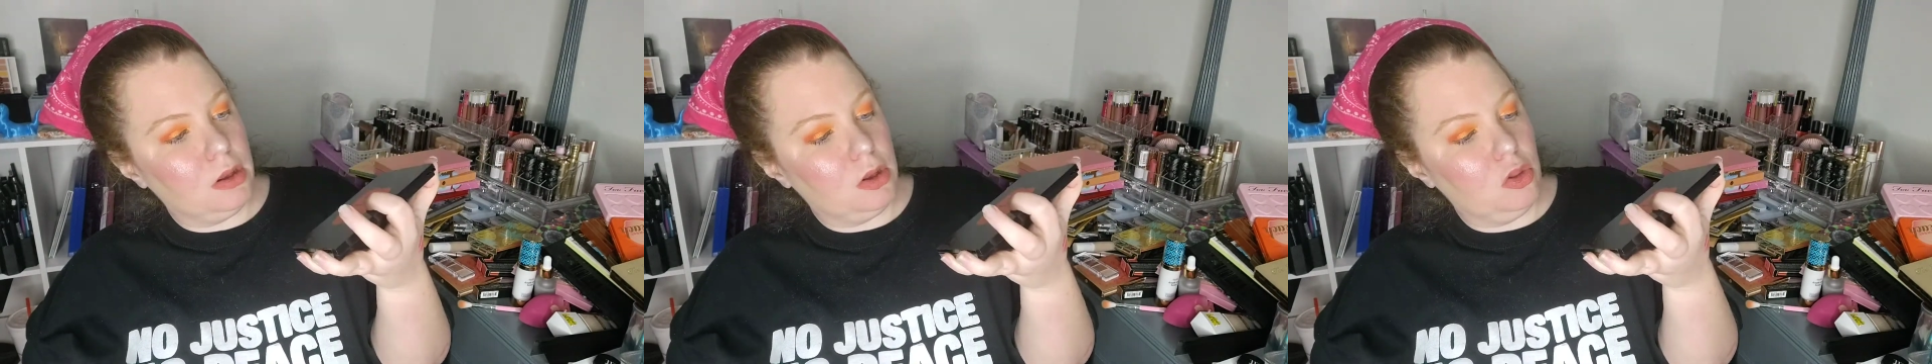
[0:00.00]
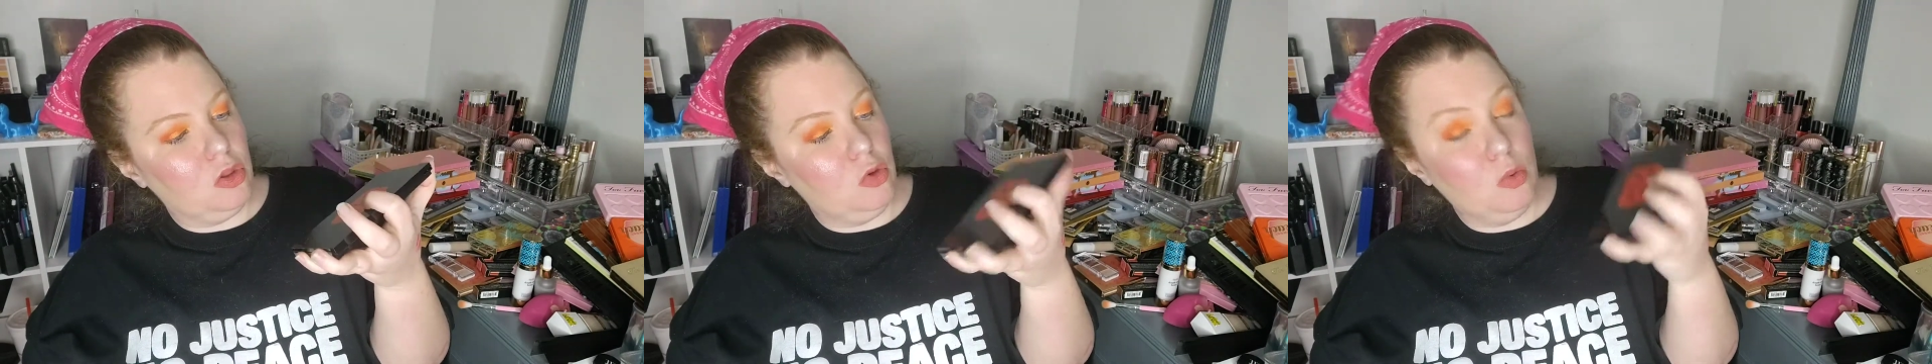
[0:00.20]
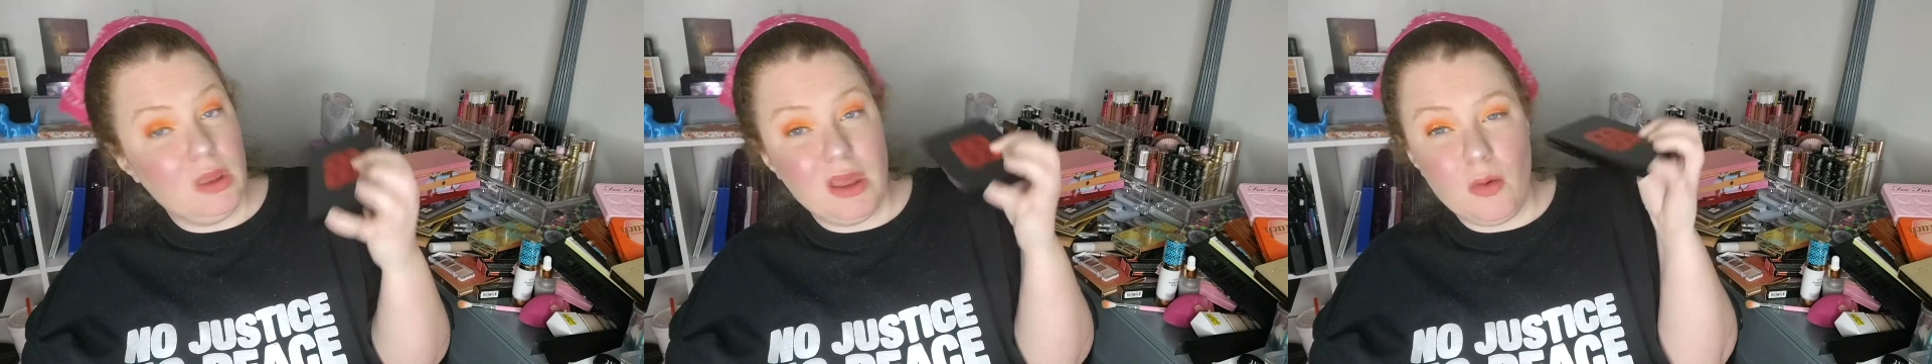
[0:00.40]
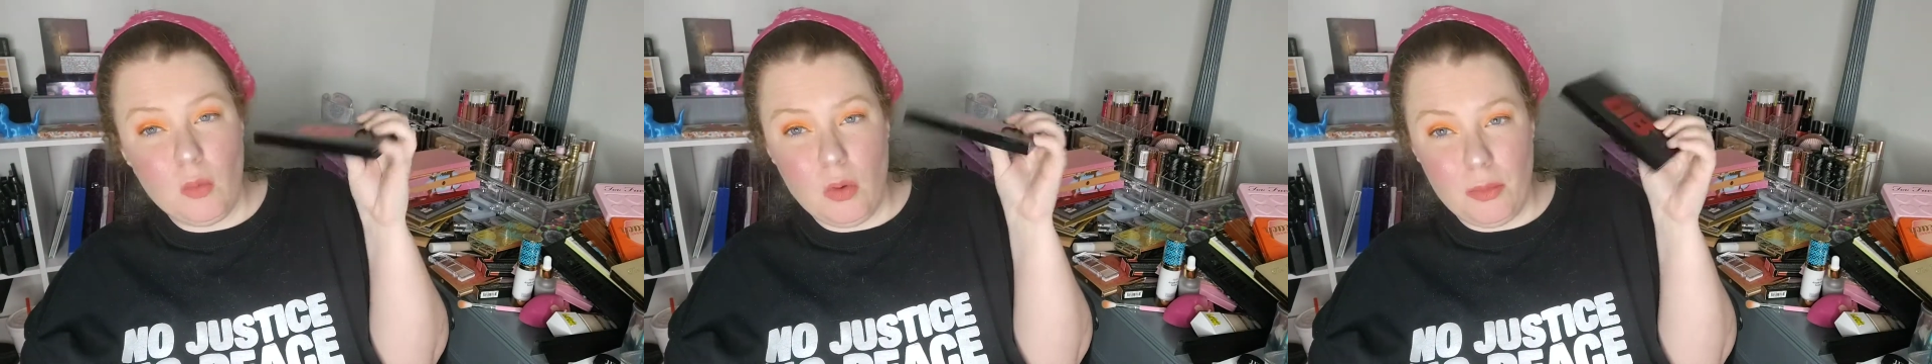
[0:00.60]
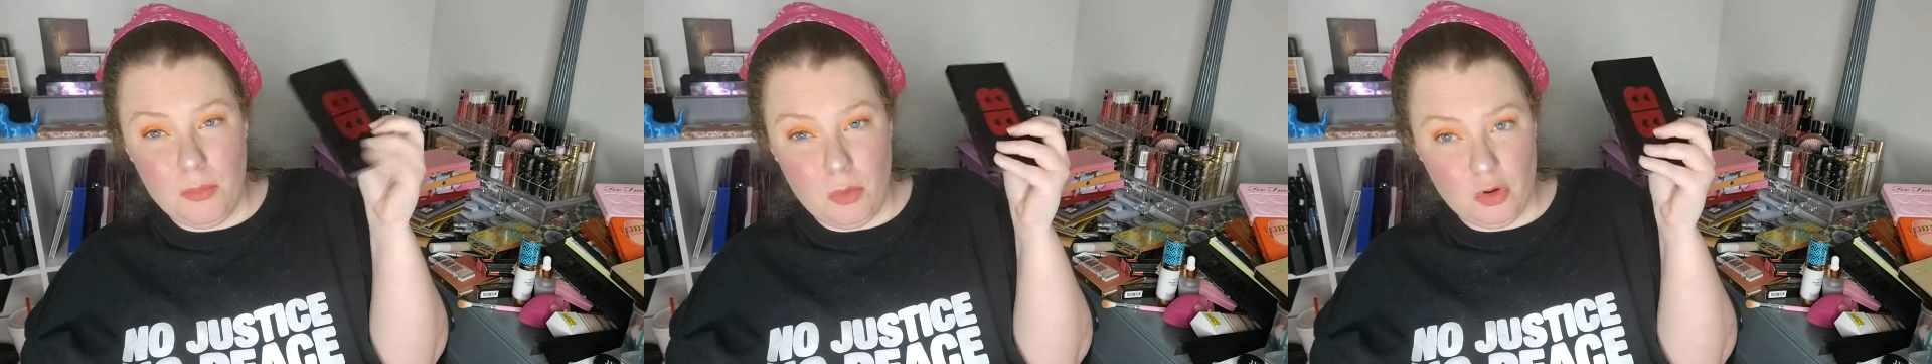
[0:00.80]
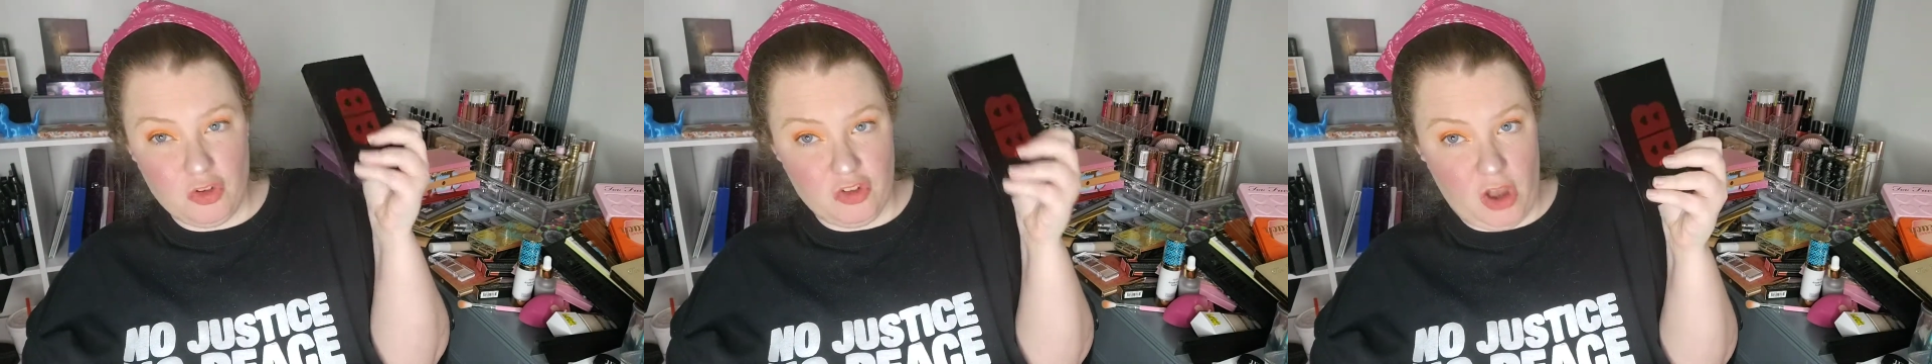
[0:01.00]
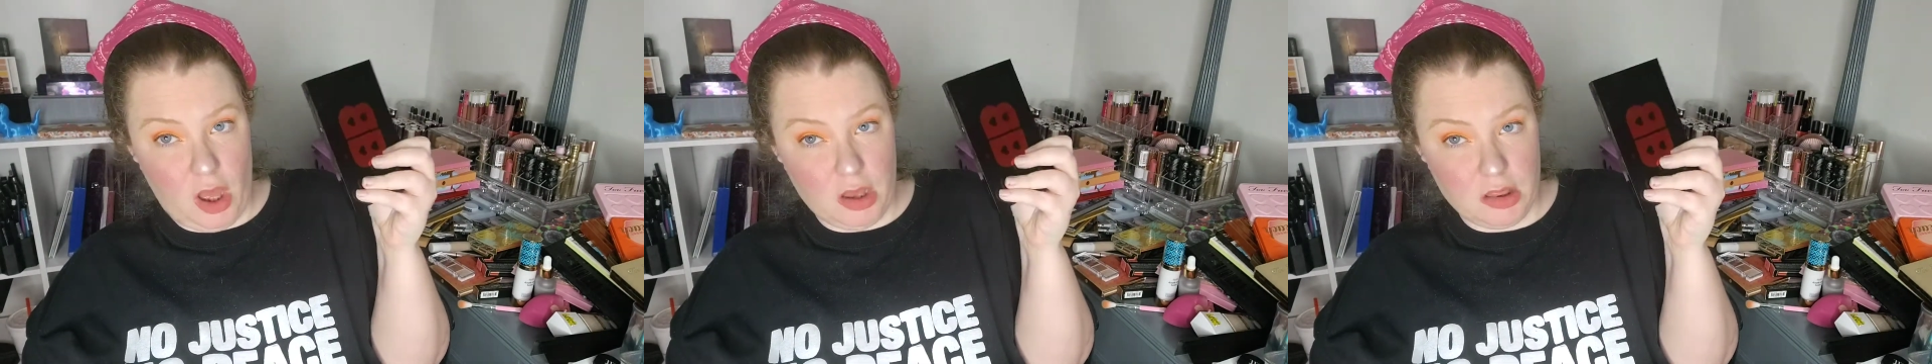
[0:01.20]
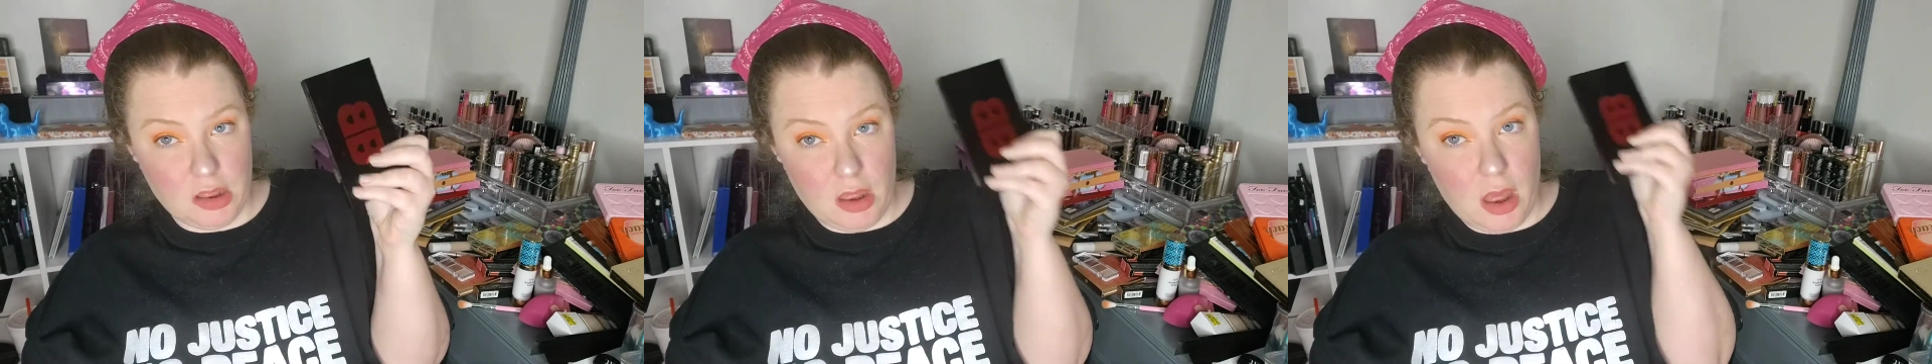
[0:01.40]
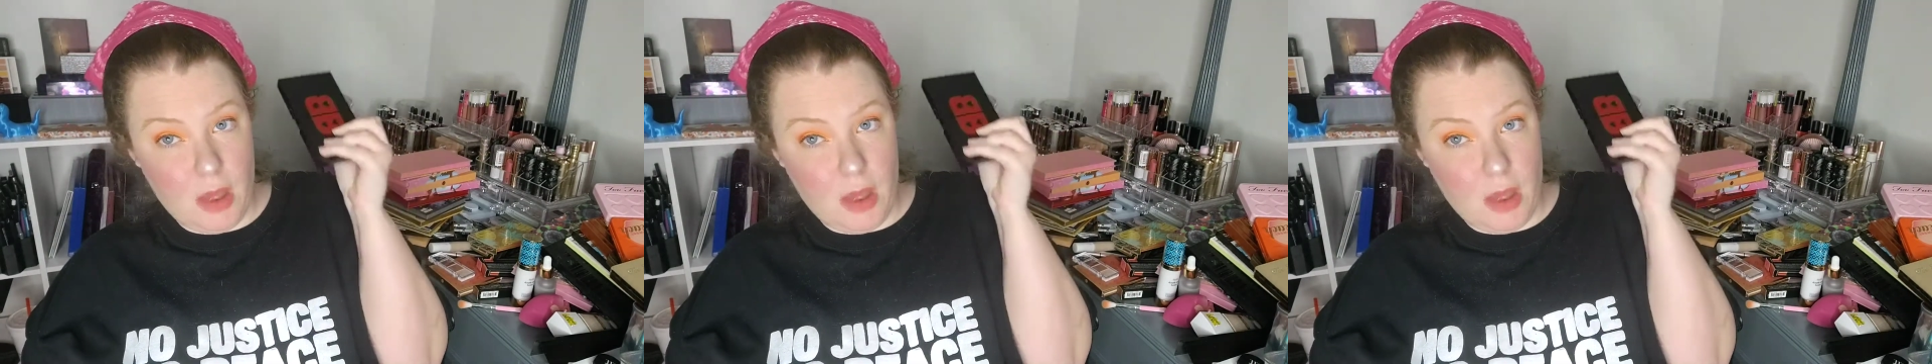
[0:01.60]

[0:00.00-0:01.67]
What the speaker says: You get one more shot.